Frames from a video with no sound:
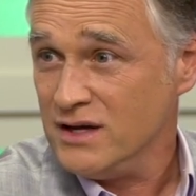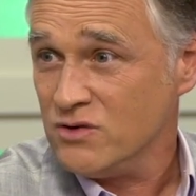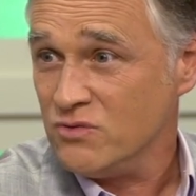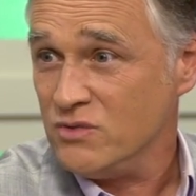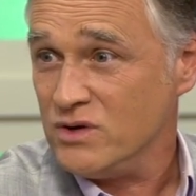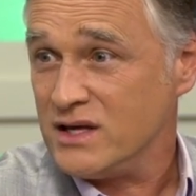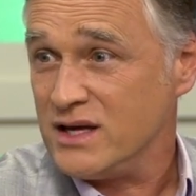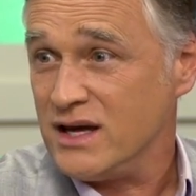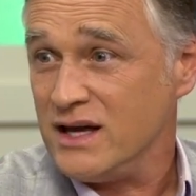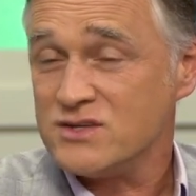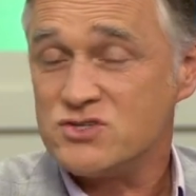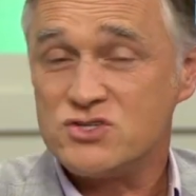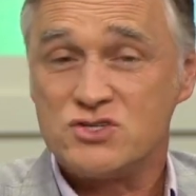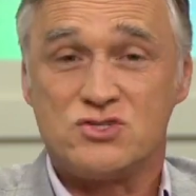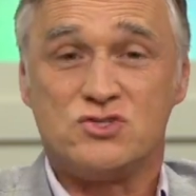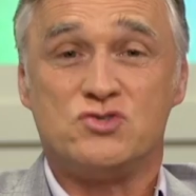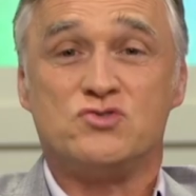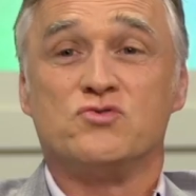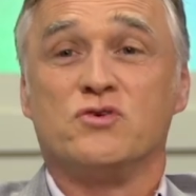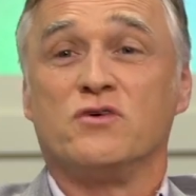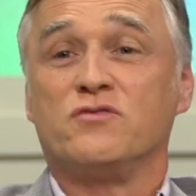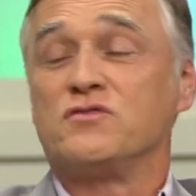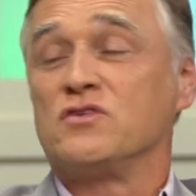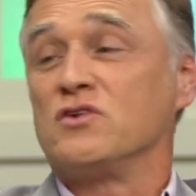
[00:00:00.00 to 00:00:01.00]
We can't just
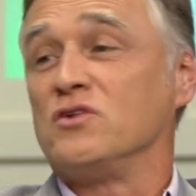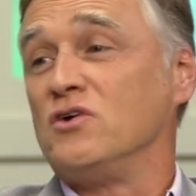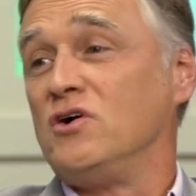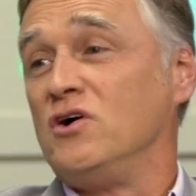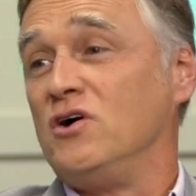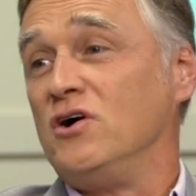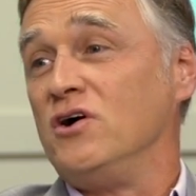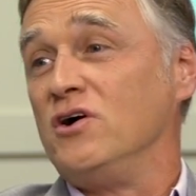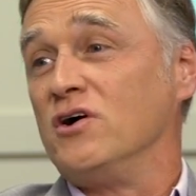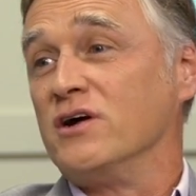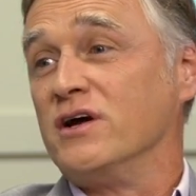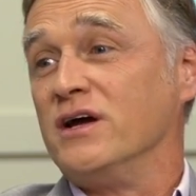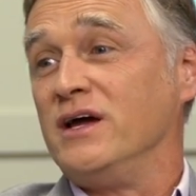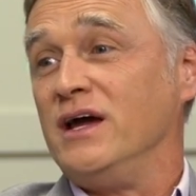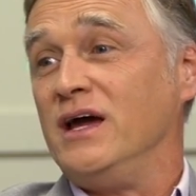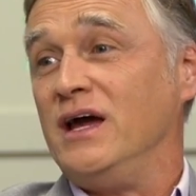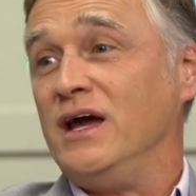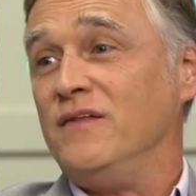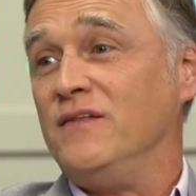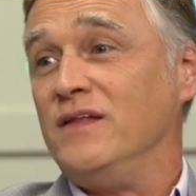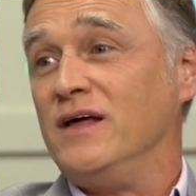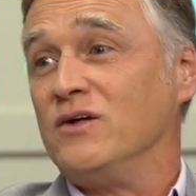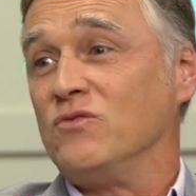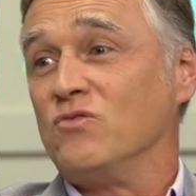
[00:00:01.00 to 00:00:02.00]
drift along
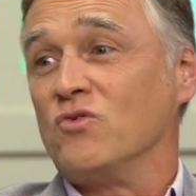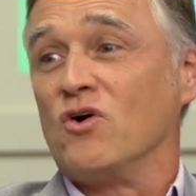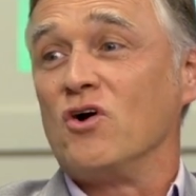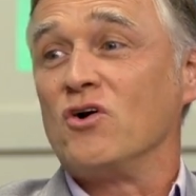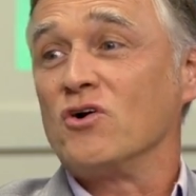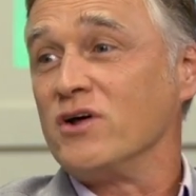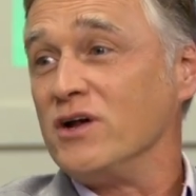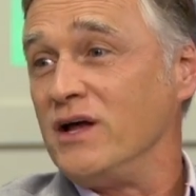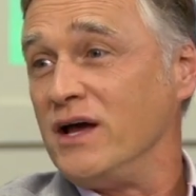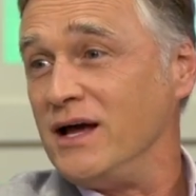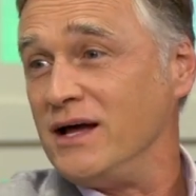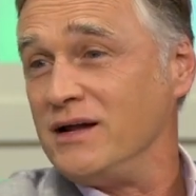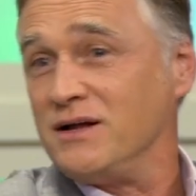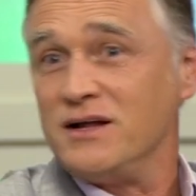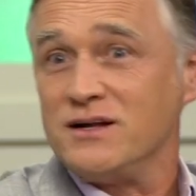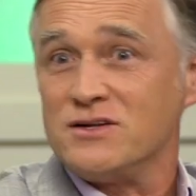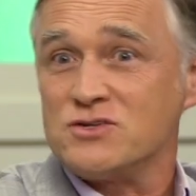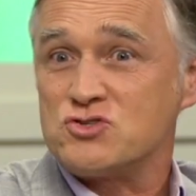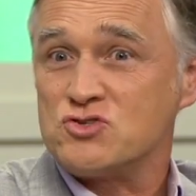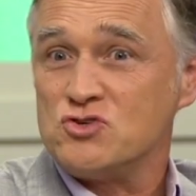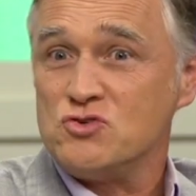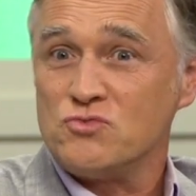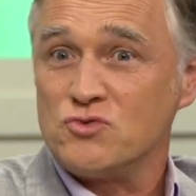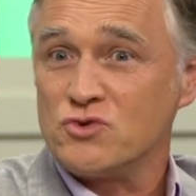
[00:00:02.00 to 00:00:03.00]
and then we're all going to end and
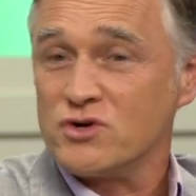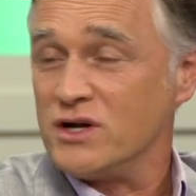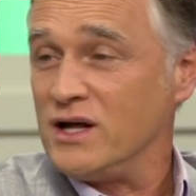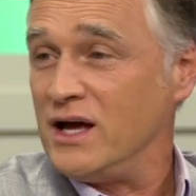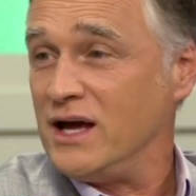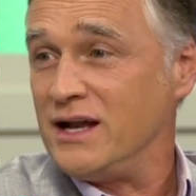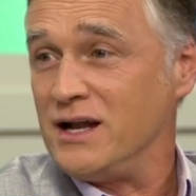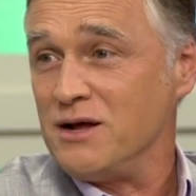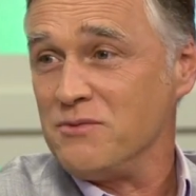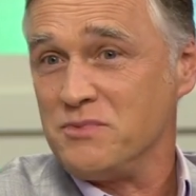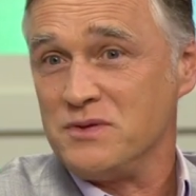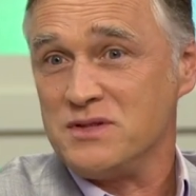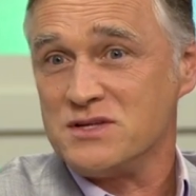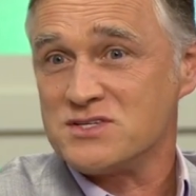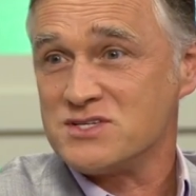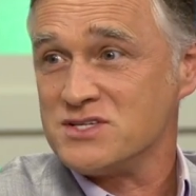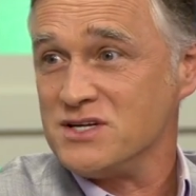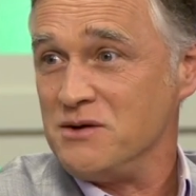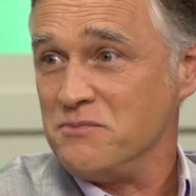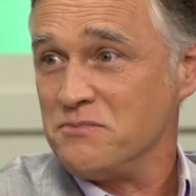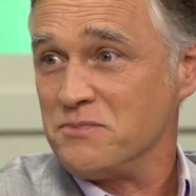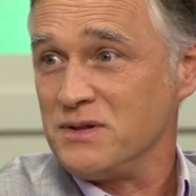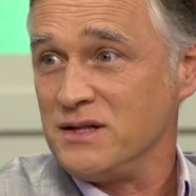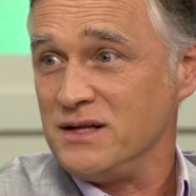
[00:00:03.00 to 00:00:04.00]
assume we're going to end up in the
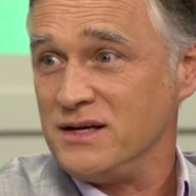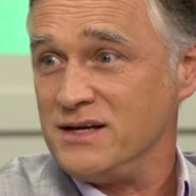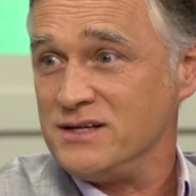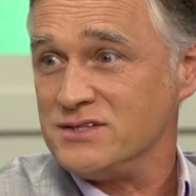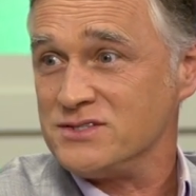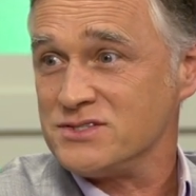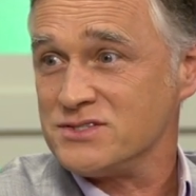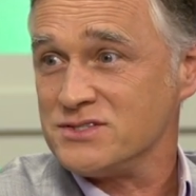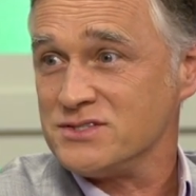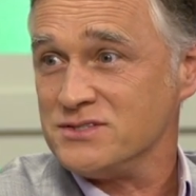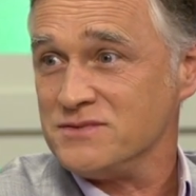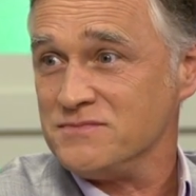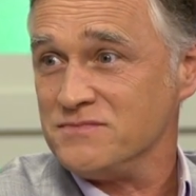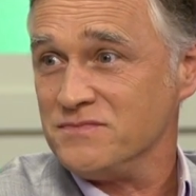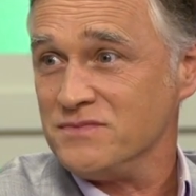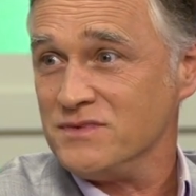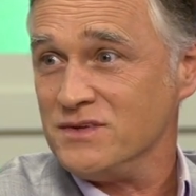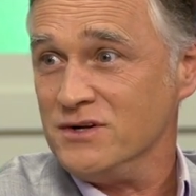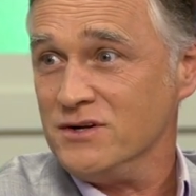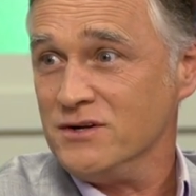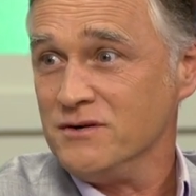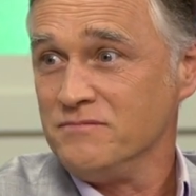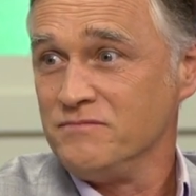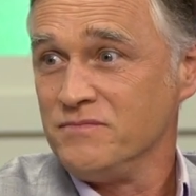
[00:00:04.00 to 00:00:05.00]
same place,
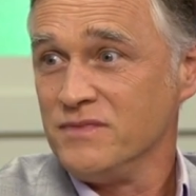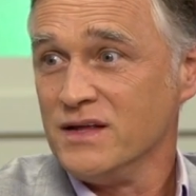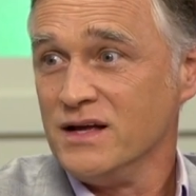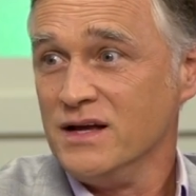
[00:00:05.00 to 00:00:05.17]
you know?